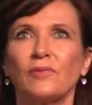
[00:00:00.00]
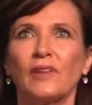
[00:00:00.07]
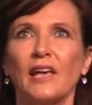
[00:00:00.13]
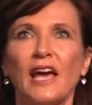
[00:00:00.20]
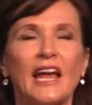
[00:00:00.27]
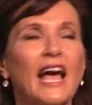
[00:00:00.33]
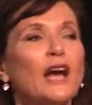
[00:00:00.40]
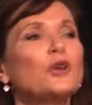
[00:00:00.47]

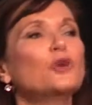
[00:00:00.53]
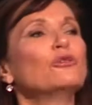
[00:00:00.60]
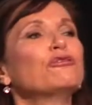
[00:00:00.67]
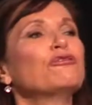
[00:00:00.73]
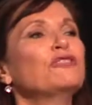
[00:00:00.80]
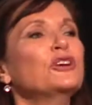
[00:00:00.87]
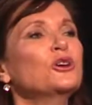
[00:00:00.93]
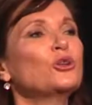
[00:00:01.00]
and how you'll
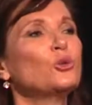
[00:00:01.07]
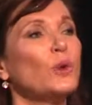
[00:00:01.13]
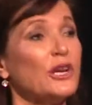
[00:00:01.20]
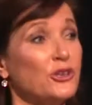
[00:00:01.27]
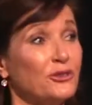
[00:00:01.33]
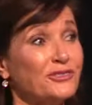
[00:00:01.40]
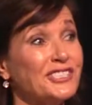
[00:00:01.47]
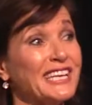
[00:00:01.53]
feel when
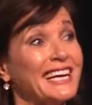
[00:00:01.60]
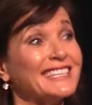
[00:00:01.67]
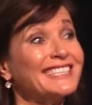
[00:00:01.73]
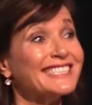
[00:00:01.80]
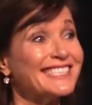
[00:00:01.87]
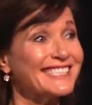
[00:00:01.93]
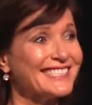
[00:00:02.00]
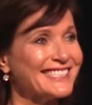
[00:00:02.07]
you've done it,